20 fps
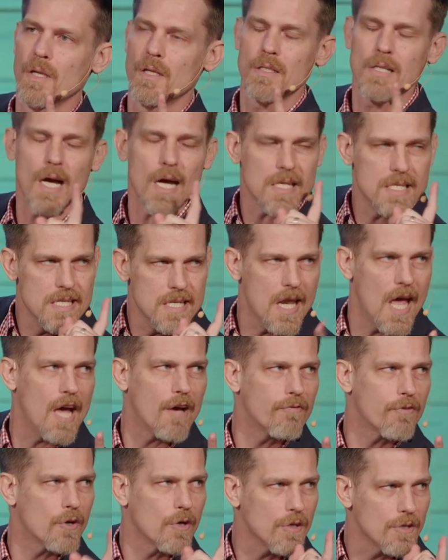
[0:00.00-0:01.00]
God
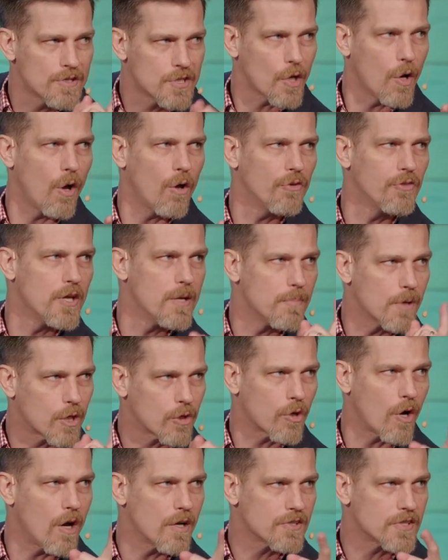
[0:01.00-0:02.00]
never told them to
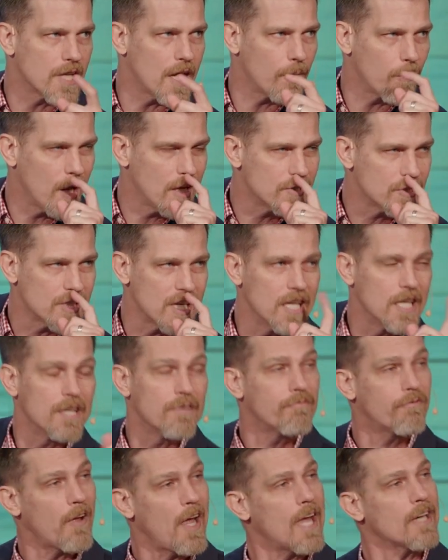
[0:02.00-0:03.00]
cross that Red Sea.
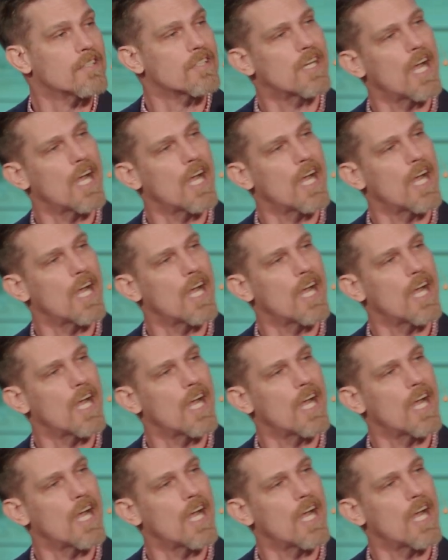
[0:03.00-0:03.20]
In fact,